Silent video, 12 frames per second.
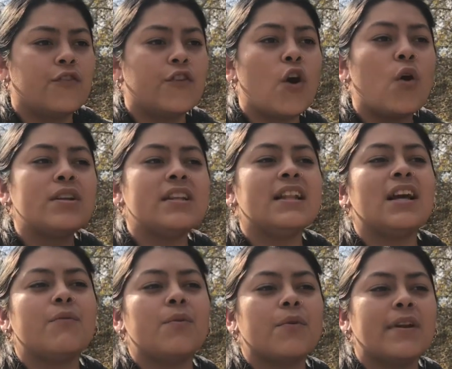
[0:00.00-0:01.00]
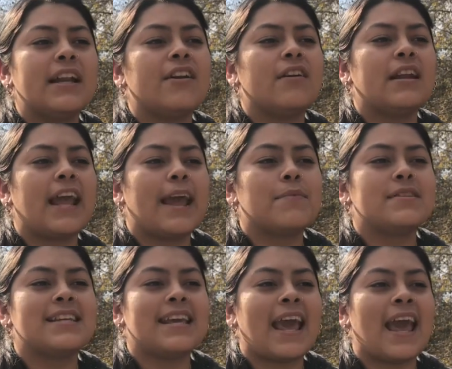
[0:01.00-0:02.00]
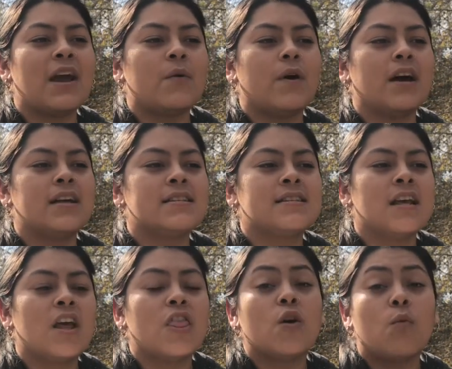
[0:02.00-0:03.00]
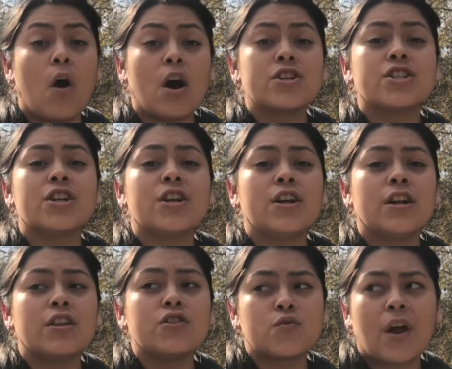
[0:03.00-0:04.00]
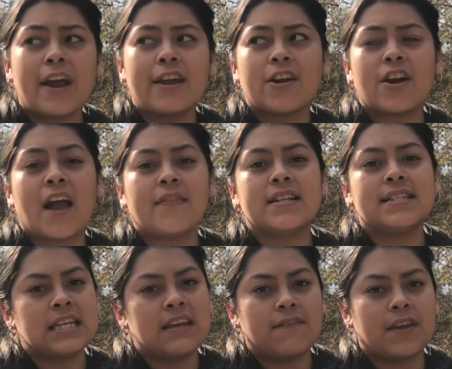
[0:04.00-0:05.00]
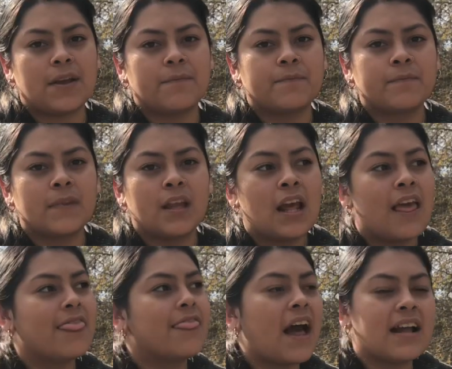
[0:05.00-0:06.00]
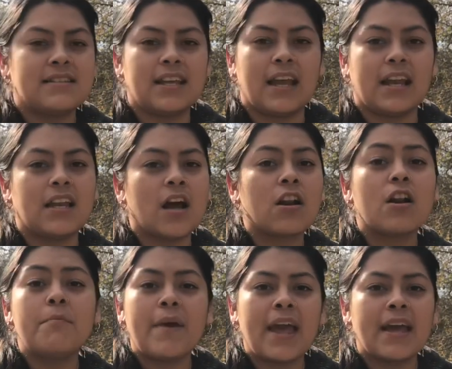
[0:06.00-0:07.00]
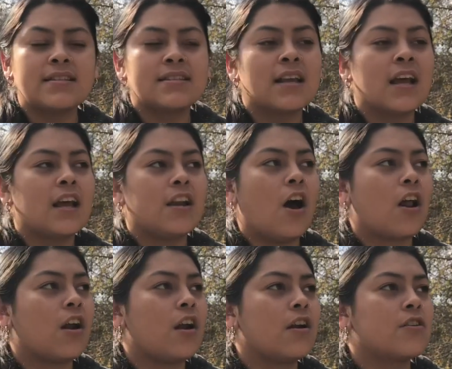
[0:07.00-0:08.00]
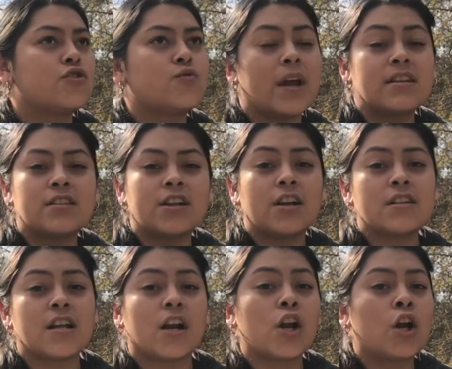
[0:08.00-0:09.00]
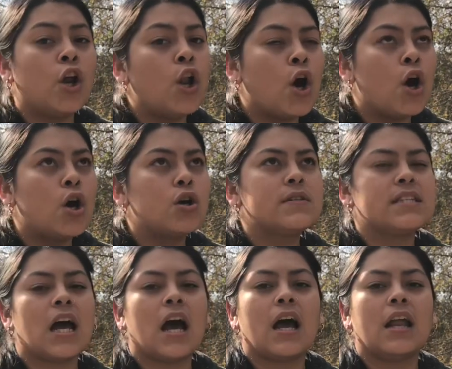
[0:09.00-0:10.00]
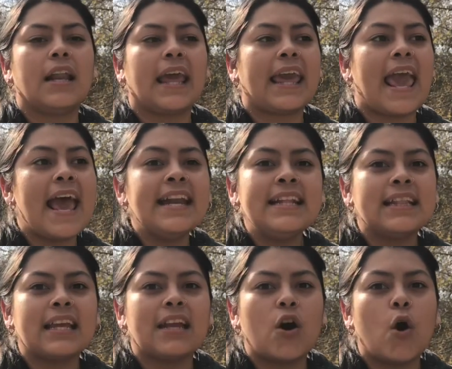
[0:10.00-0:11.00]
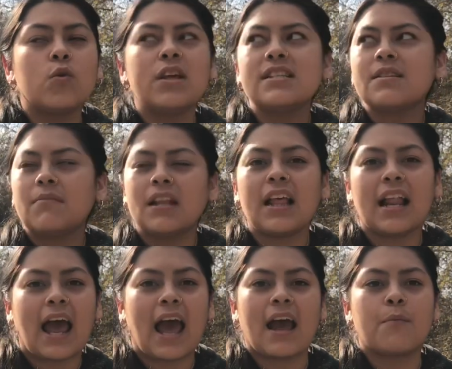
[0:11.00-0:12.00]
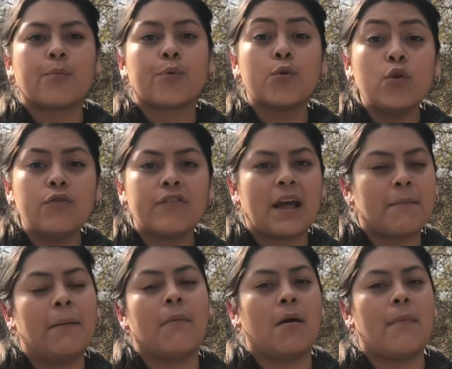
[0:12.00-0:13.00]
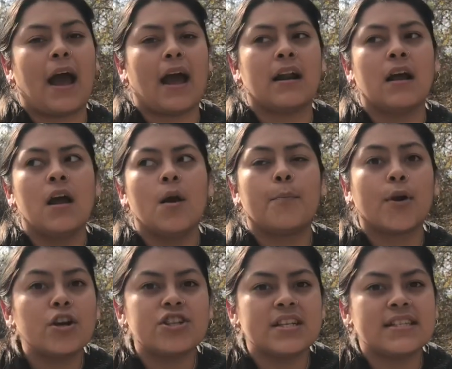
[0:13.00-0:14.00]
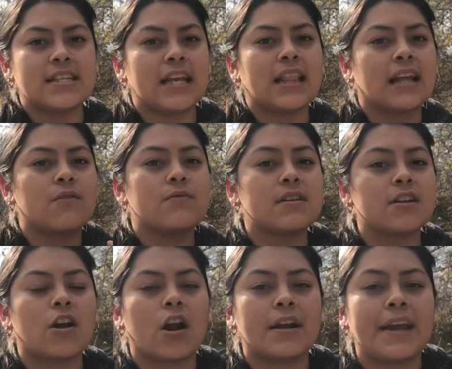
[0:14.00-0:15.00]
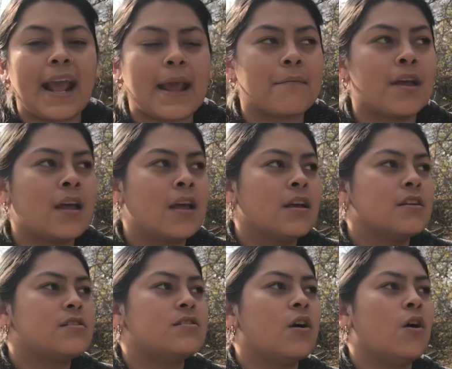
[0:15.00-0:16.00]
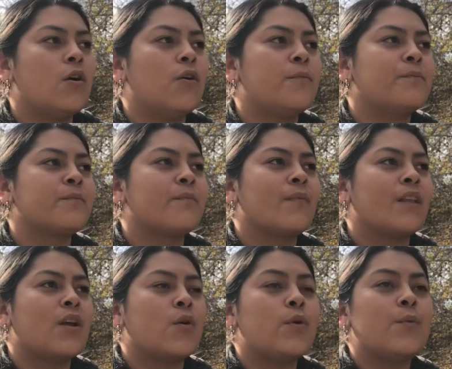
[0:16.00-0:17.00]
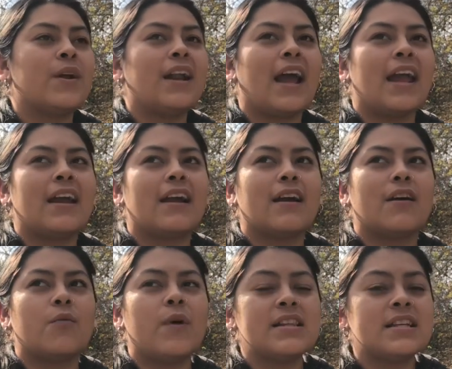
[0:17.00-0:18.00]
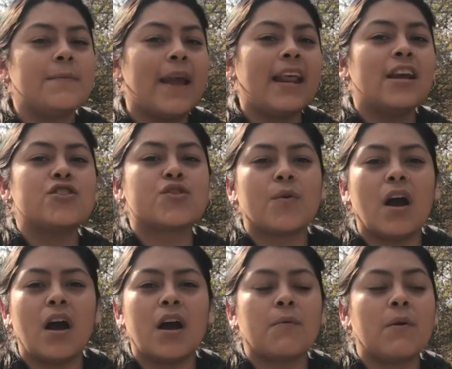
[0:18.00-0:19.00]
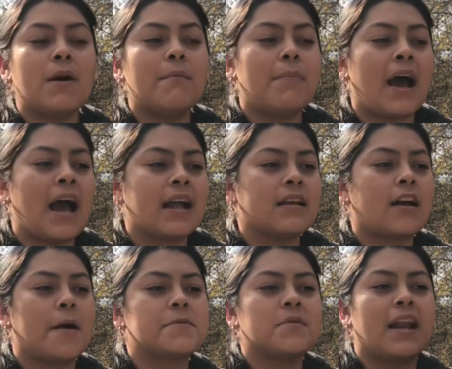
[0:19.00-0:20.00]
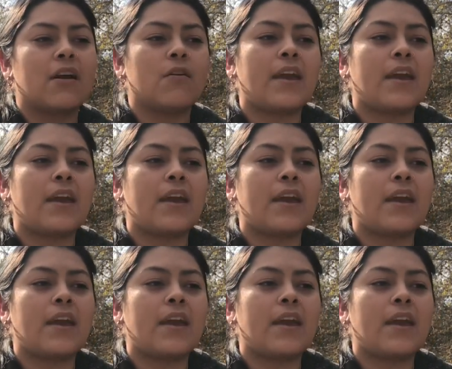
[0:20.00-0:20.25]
the only thing that we were literally able to get was the washer, the dryer, and the TV. That's it. Not our beds, not our dressers, not our clothes, not like anything. Only something that had proof that my mom had purchased it, that it was under our name. So we were like, we ended up getting a truck. We went back. The cops were like,